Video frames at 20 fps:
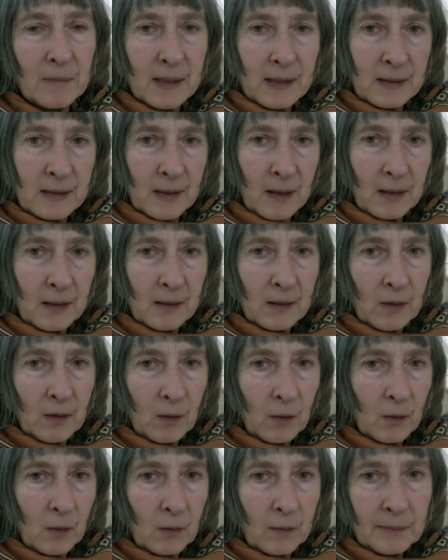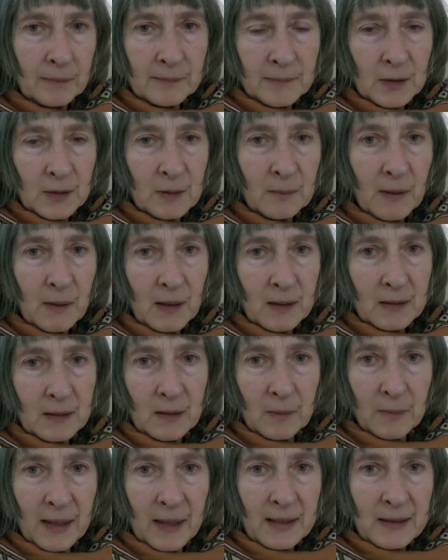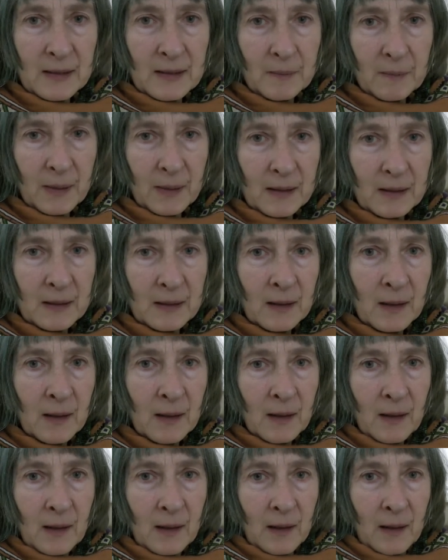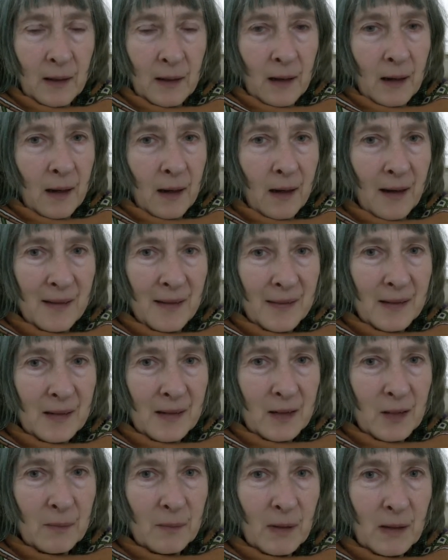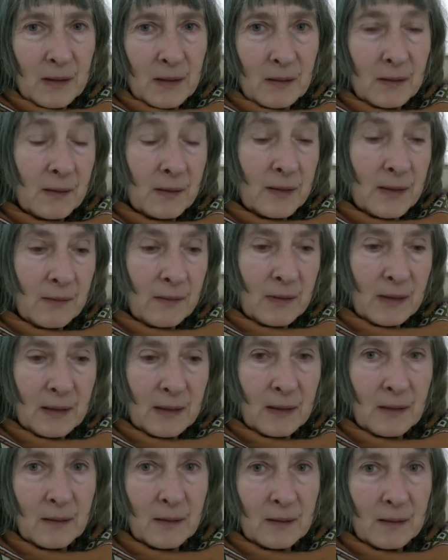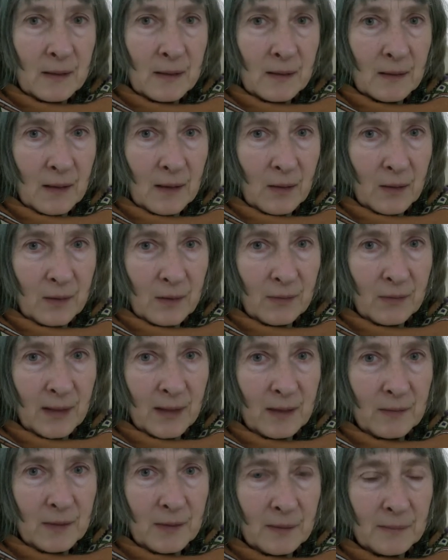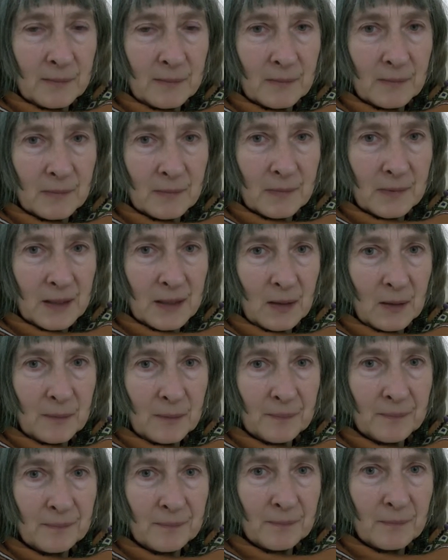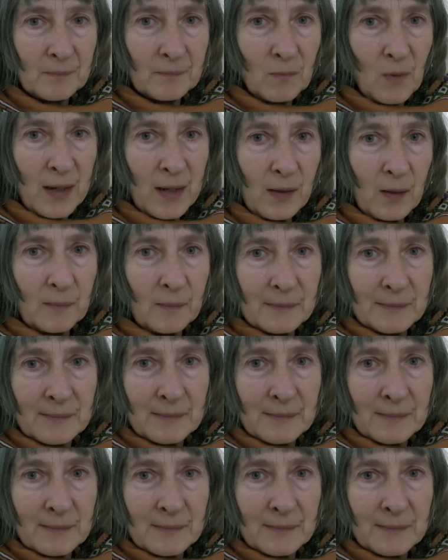masala or tomato paste, but I think tomato gives everything a lot of flavour, so why not?